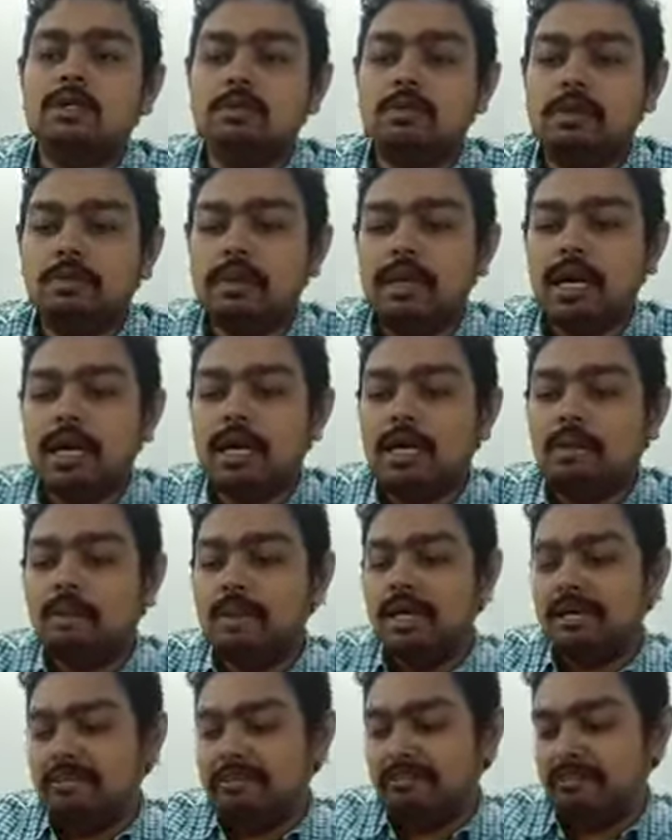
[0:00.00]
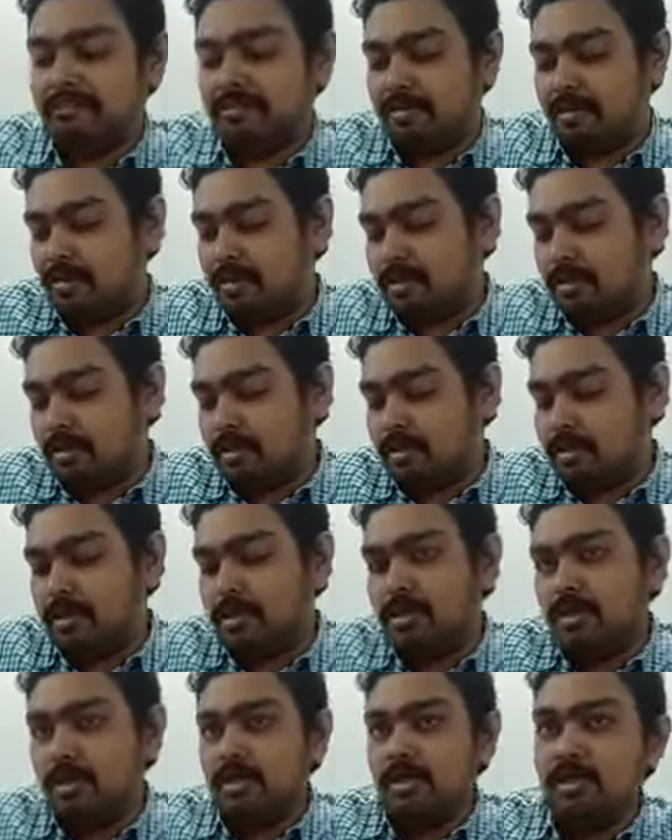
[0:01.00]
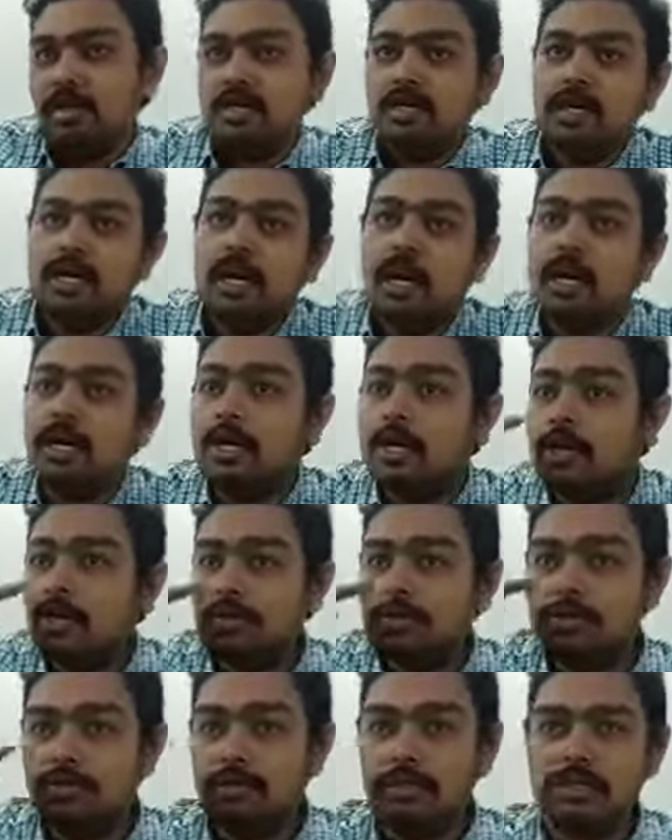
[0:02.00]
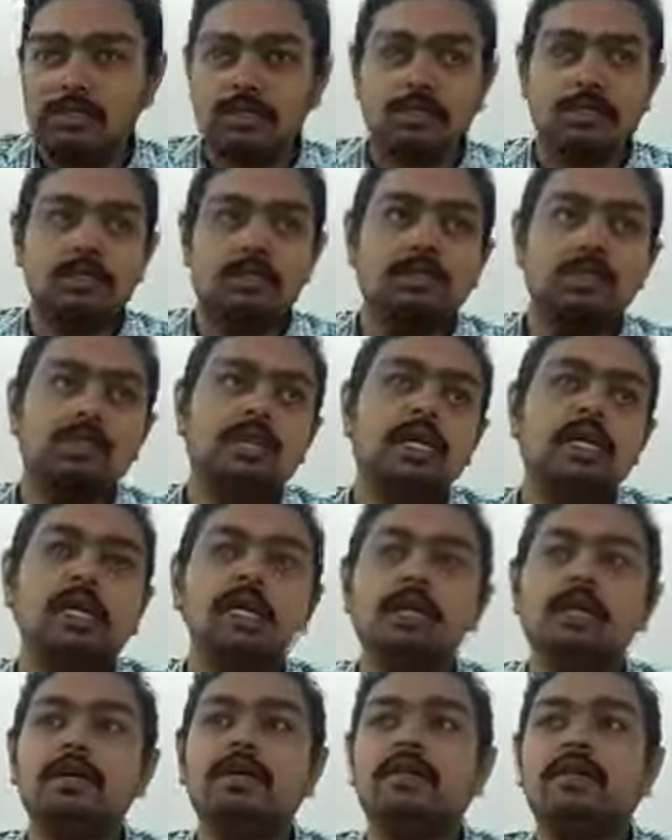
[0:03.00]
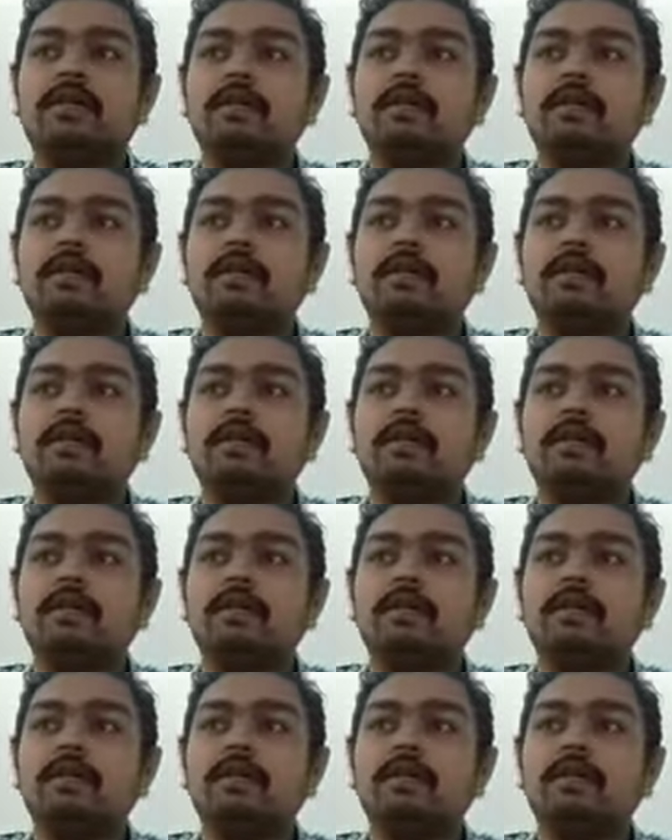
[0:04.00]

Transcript: to the memorandum if they are individuals. 3,